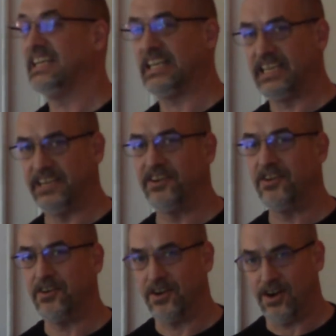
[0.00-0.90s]

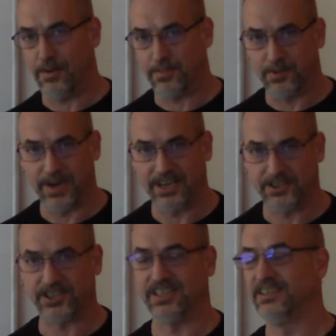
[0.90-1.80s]
in
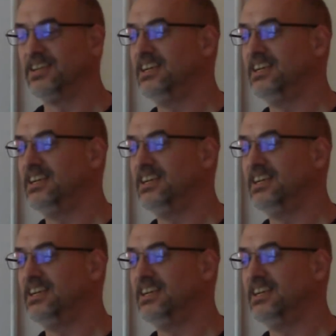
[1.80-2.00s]
operation.